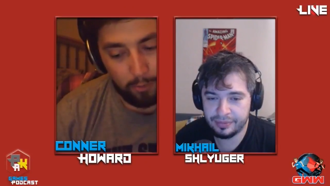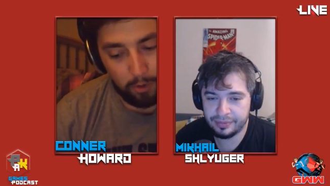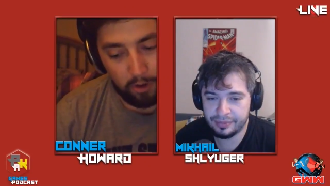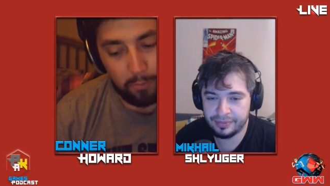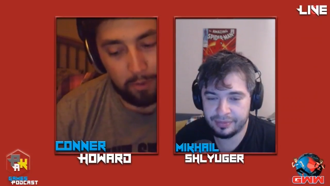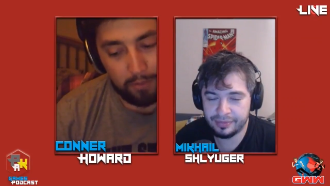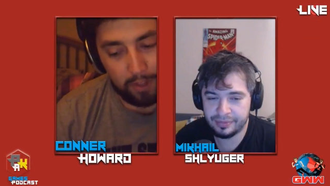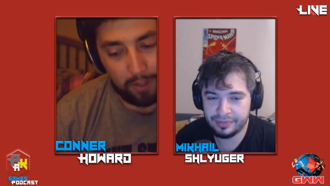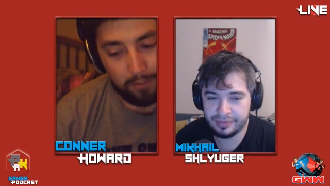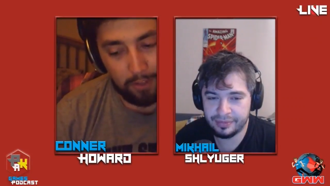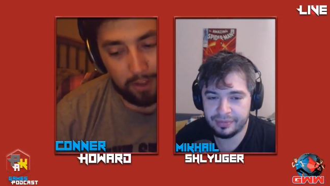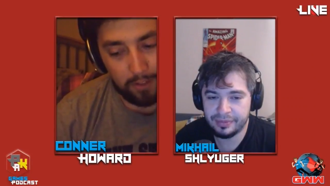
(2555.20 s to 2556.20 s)
Speaker 1: words, but
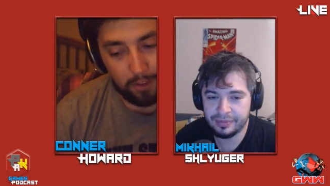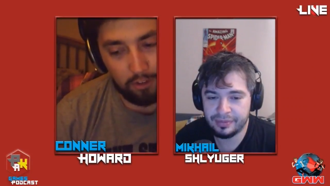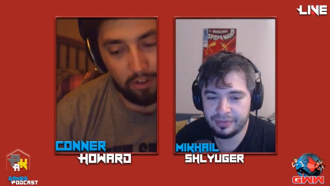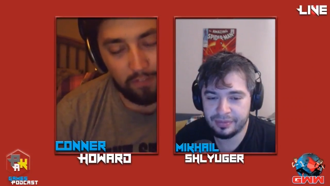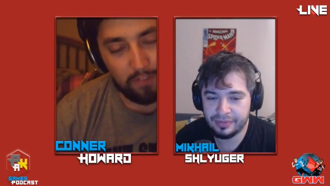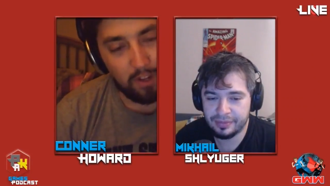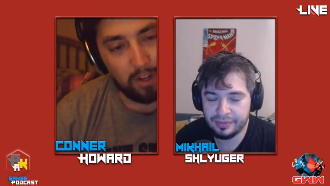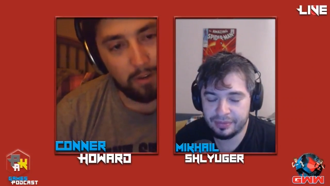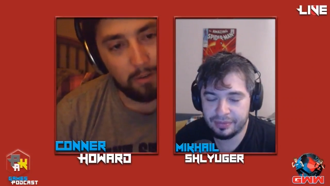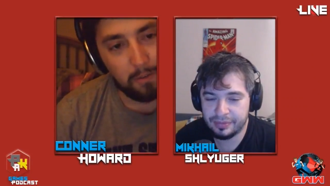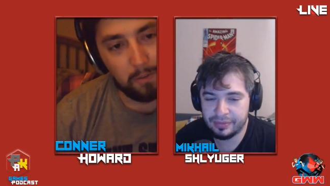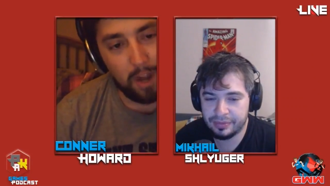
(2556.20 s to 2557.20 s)
that's like the
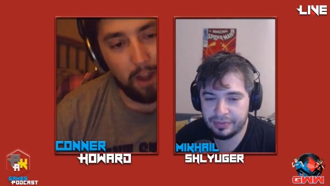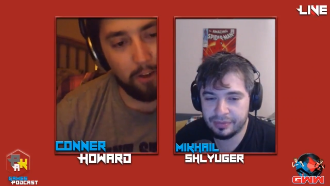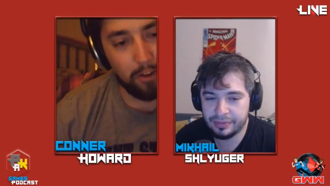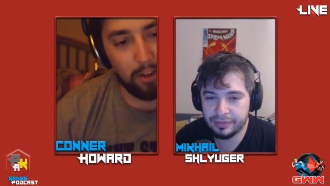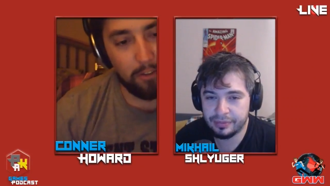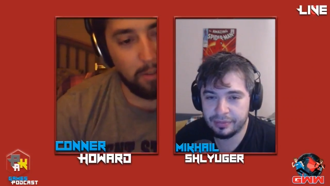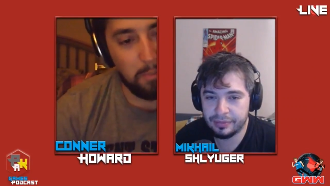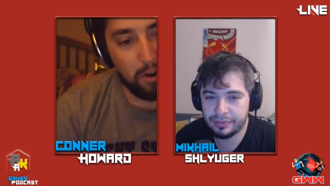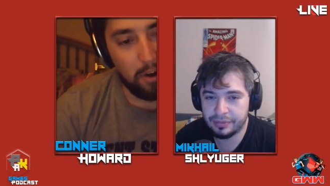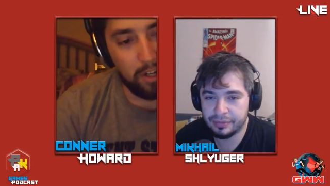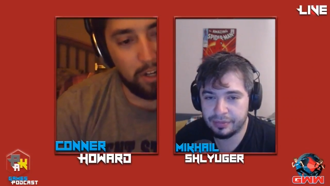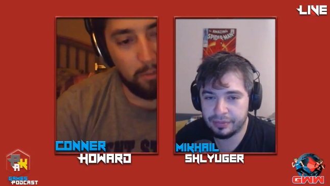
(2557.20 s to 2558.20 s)
shifting realities of the
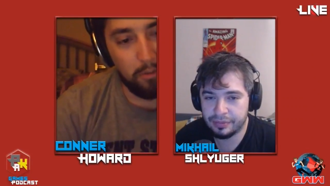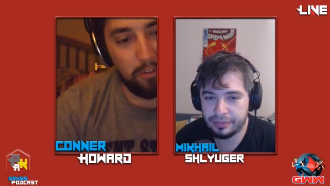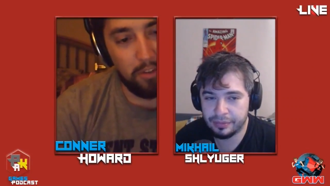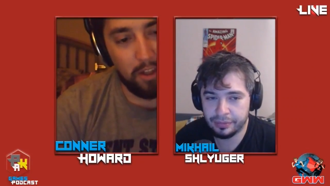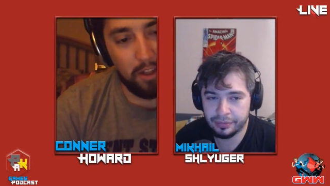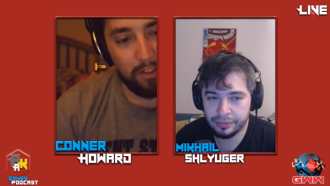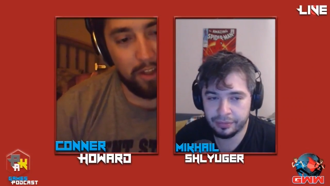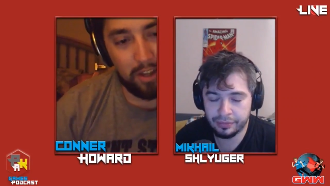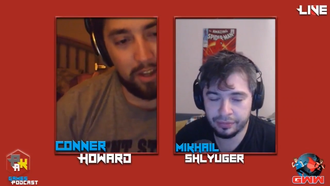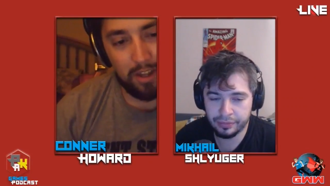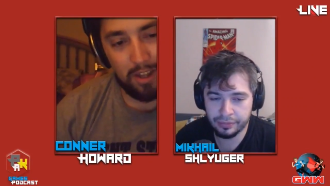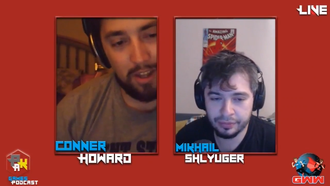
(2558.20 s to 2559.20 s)
market. We're seeing
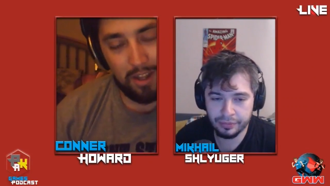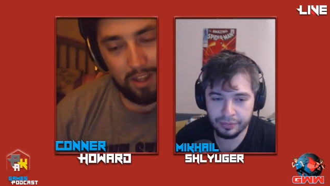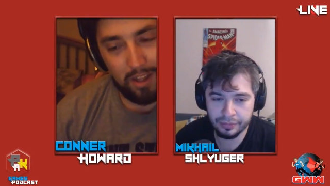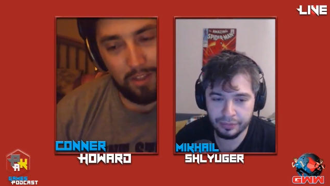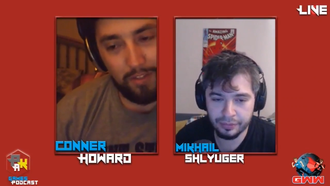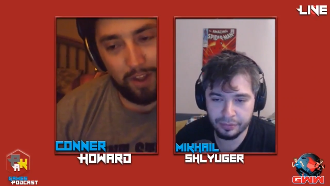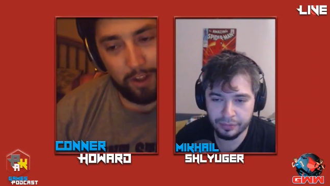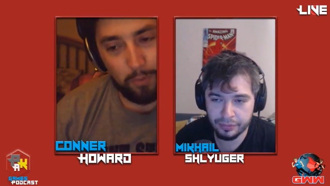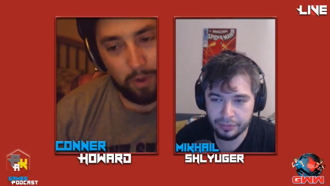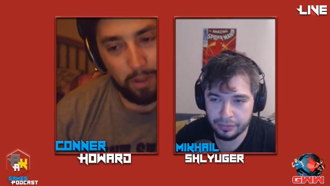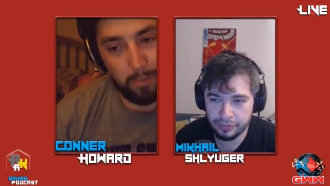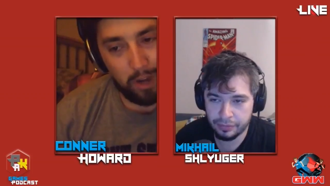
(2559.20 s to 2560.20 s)
like that's
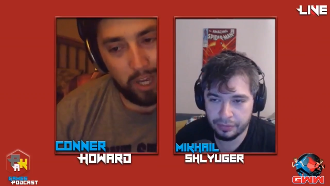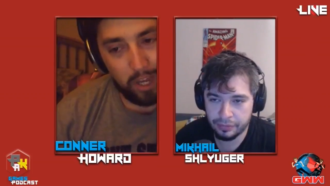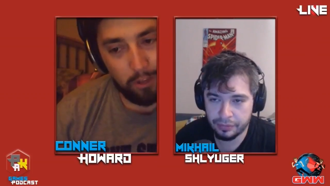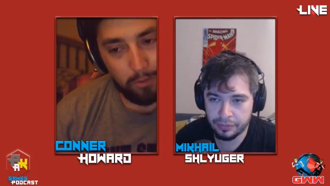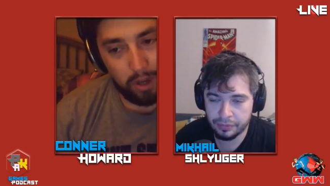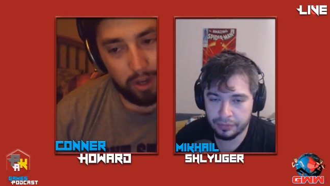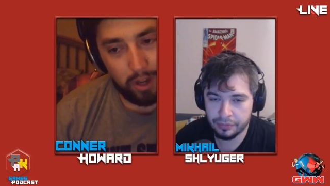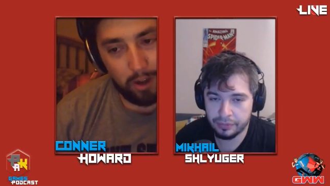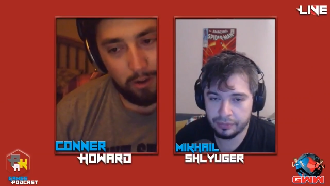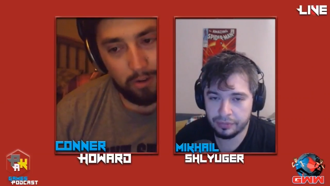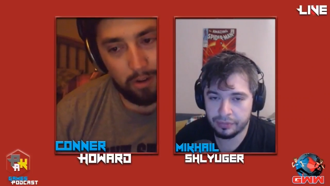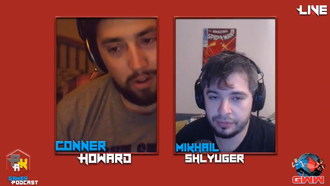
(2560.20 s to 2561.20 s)
where the money is right
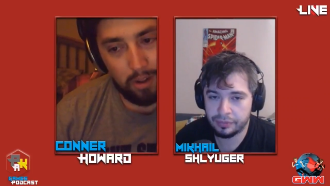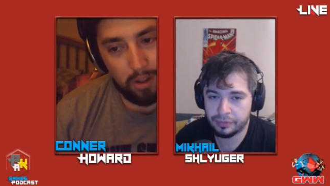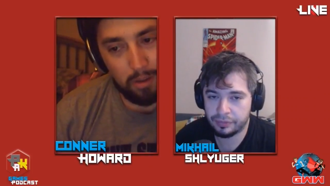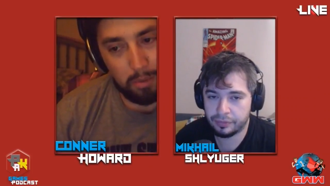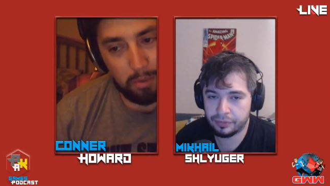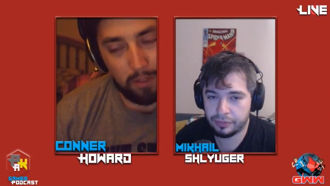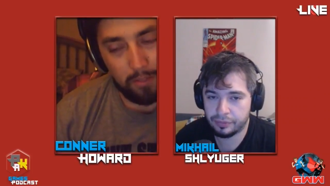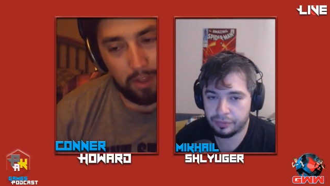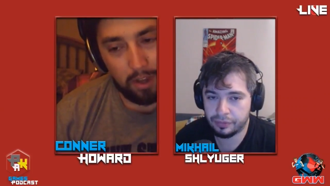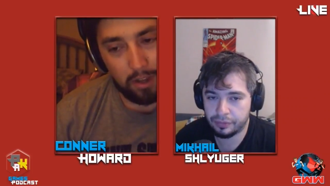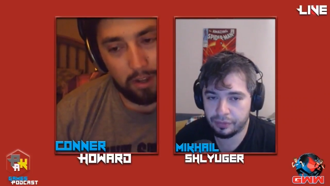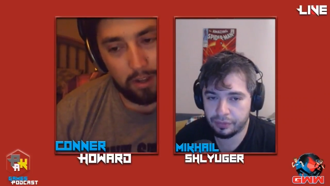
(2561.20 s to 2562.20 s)
now. But I
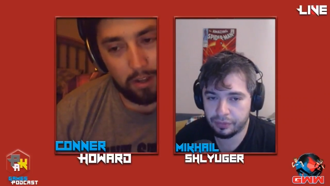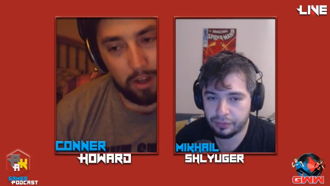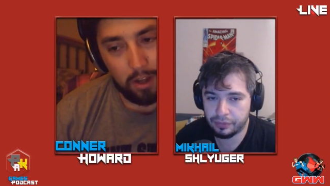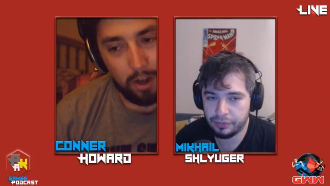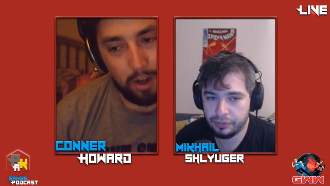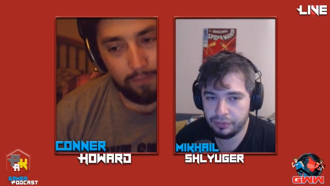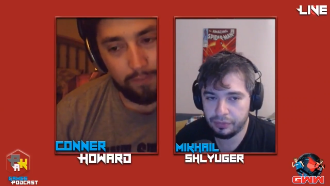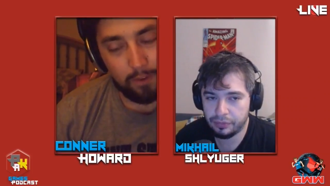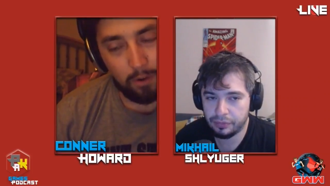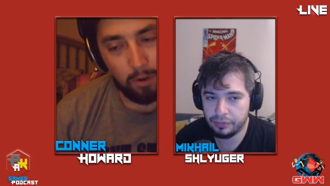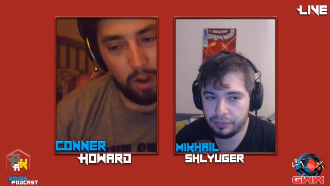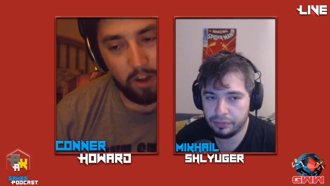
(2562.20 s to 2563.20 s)
think enough
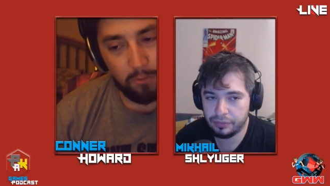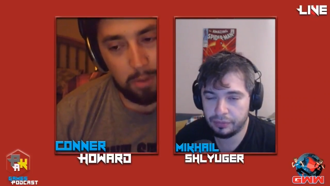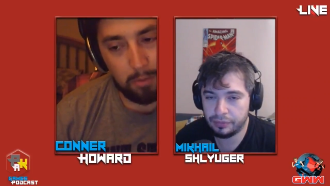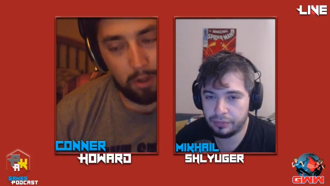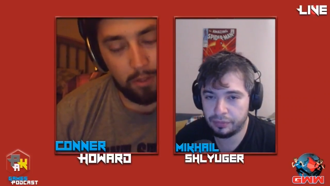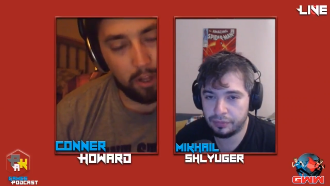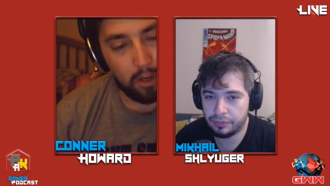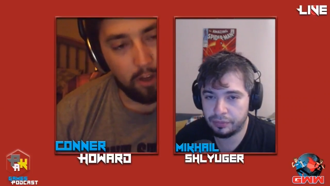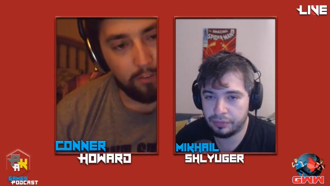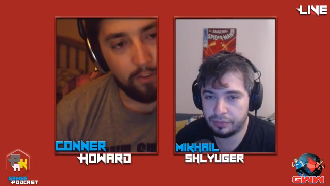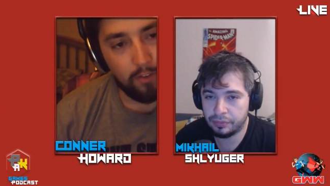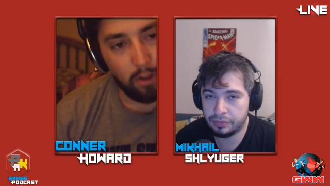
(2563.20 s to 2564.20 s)
creative people, I think
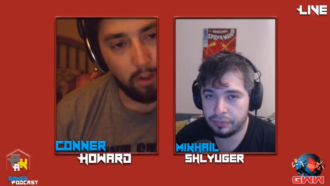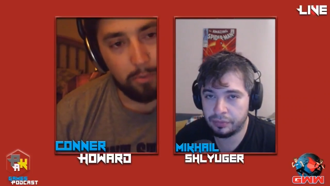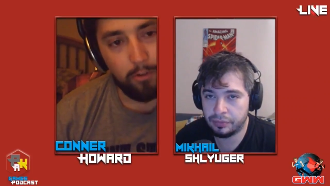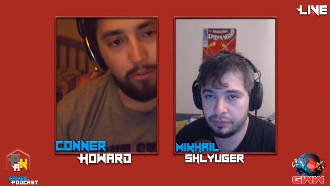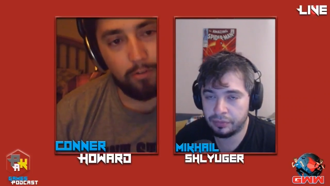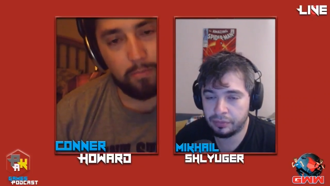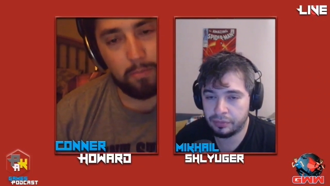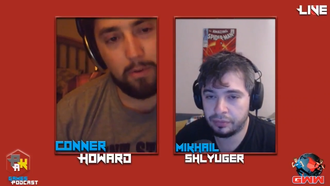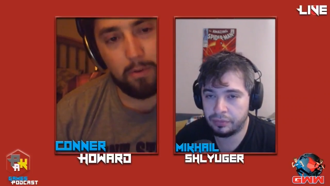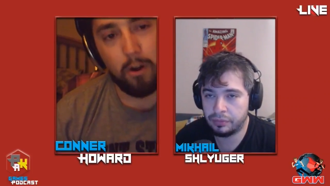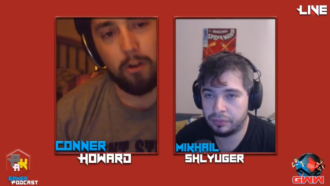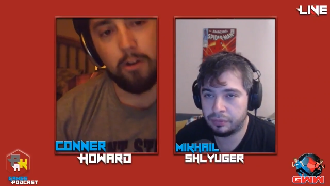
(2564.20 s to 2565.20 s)
enough developers
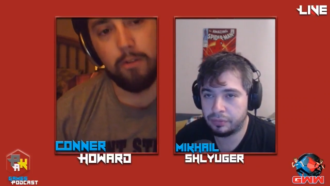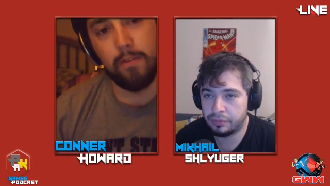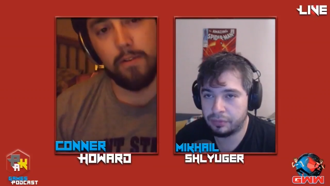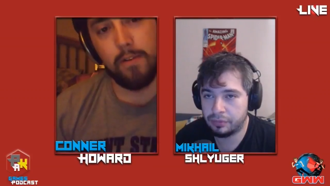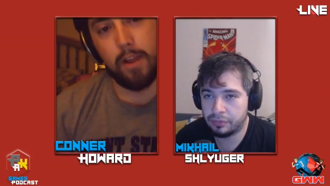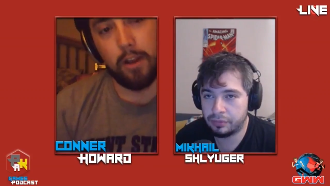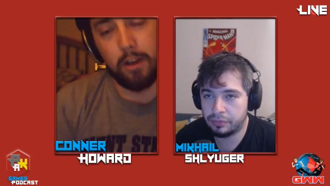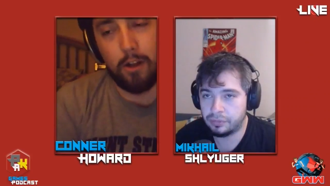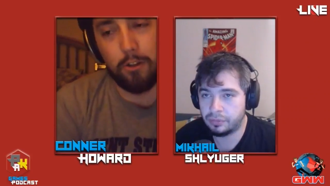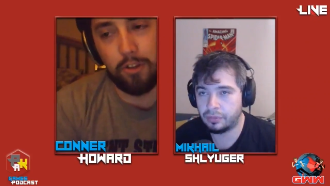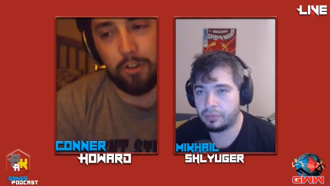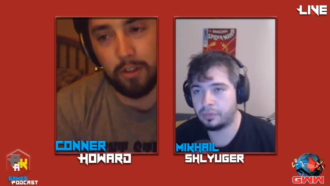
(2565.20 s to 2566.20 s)
are
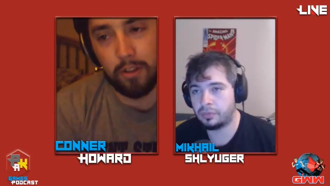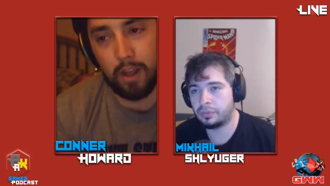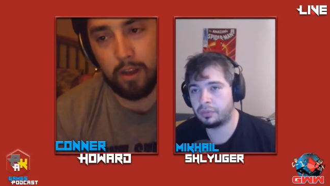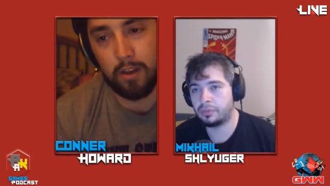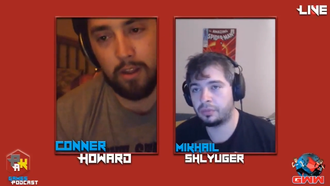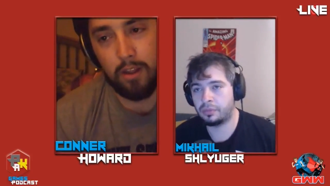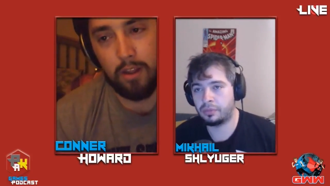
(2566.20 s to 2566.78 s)
acknowledging that